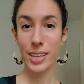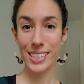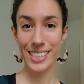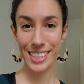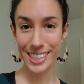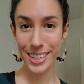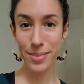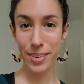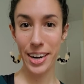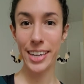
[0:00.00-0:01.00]
it's easy to
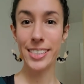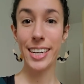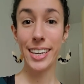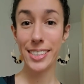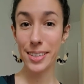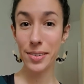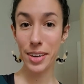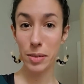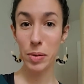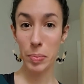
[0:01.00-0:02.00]
find, and it's
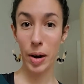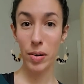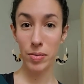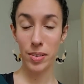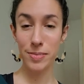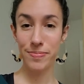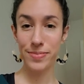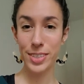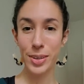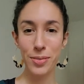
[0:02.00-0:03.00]
incredibly powerful.
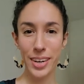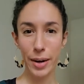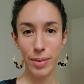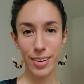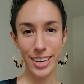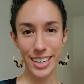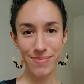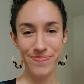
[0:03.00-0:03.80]
So, don't forget about honey.